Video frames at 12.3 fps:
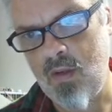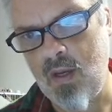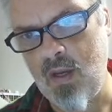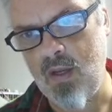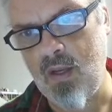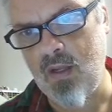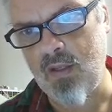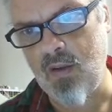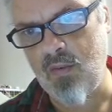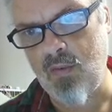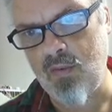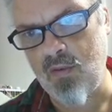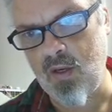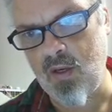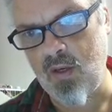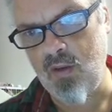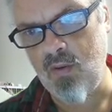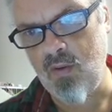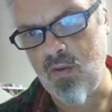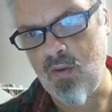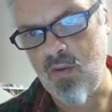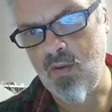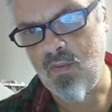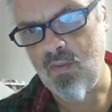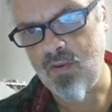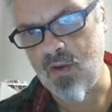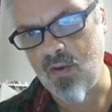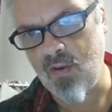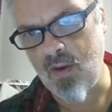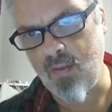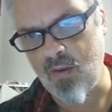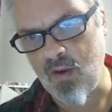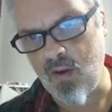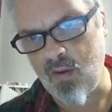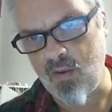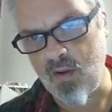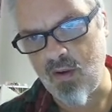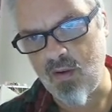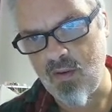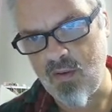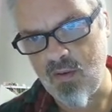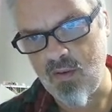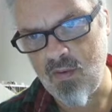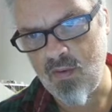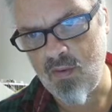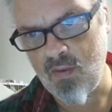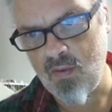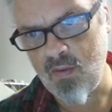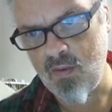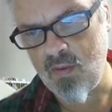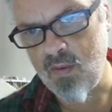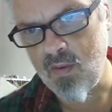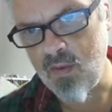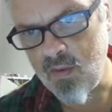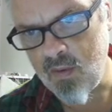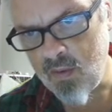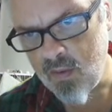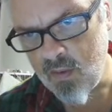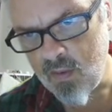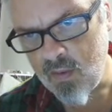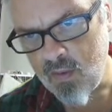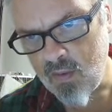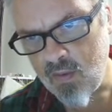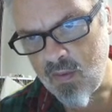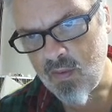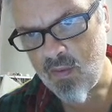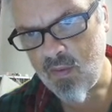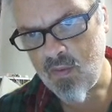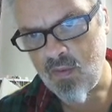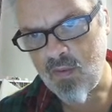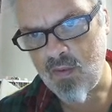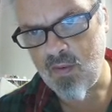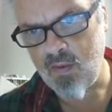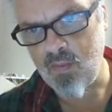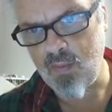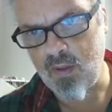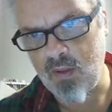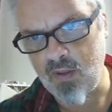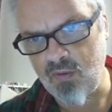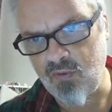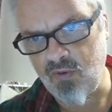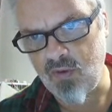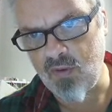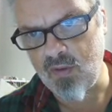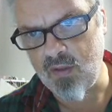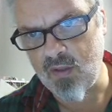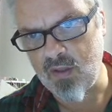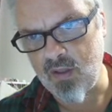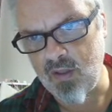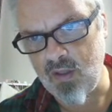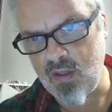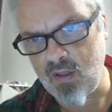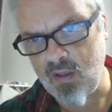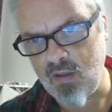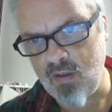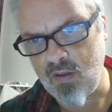That's not what I was trying to do. I'm trying to grab the ground here. I'm going to bring this forward just a little.